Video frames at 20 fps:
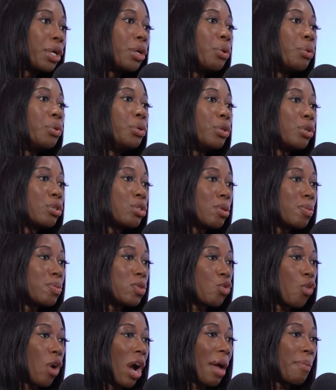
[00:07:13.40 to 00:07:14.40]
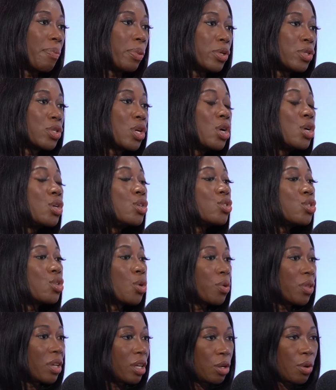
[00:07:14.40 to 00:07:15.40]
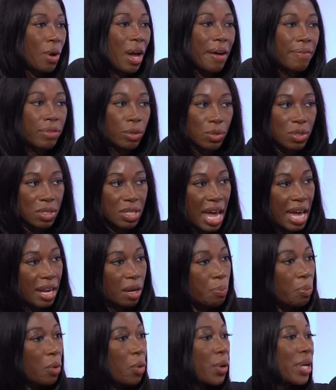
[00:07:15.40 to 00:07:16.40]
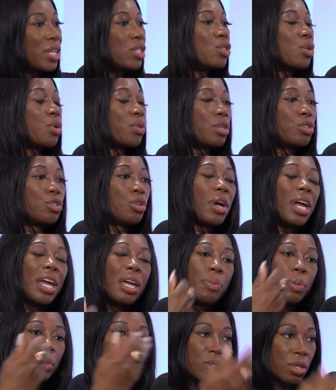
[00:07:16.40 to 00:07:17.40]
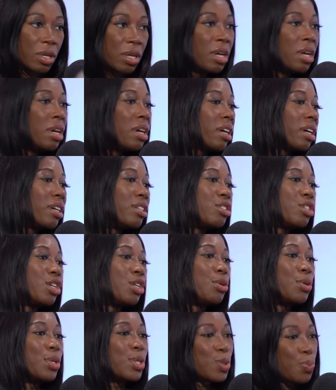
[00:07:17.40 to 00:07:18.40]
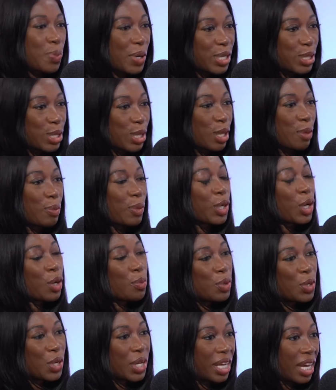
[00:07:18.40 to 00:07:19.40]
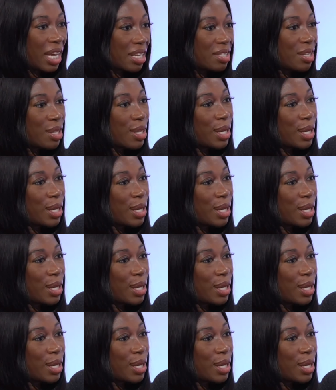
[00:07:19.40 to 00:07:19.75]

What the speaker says: and own your subscribers so that you have those data points, so that you're able to continue to speak to them and communicate to